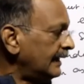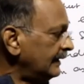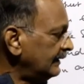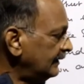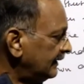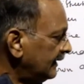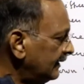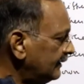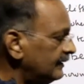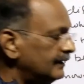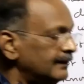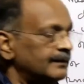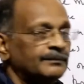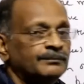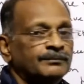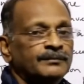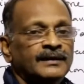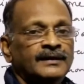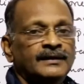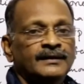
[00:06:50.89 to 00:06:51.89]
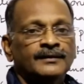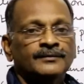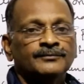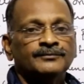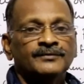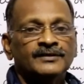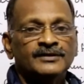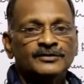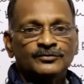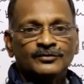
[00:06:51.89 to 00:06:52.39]
in that
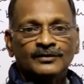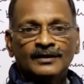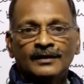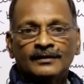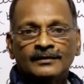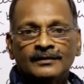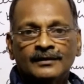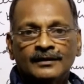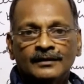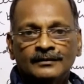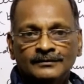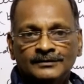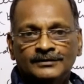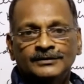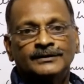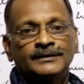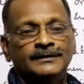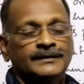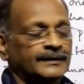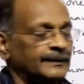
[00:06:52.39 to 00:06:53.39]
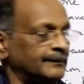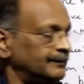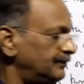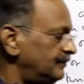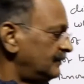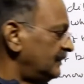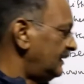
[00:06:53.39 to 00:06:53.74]
medium which we are considering.